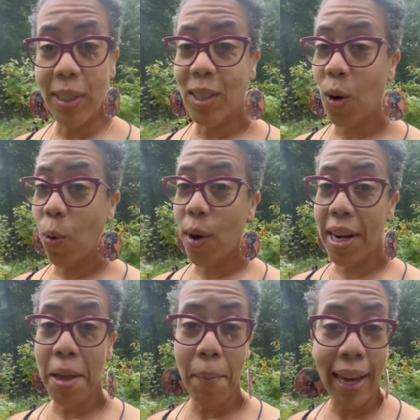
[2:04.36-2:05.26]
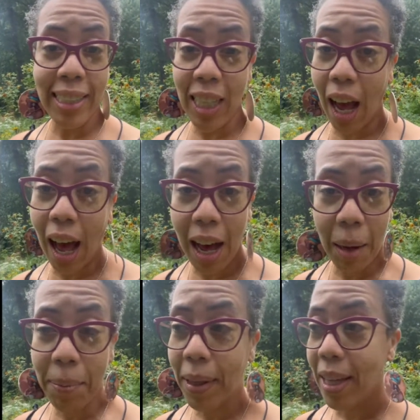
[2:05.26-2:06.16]
quitting my
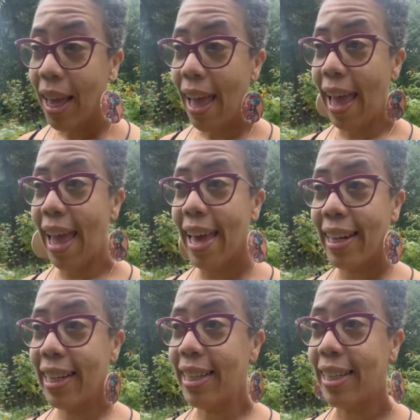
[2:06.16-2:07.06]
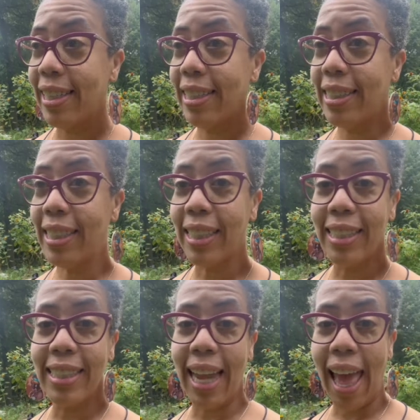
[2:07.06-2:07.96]
job, and
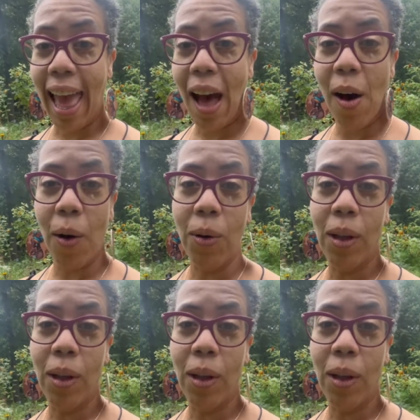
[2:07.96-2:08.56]
now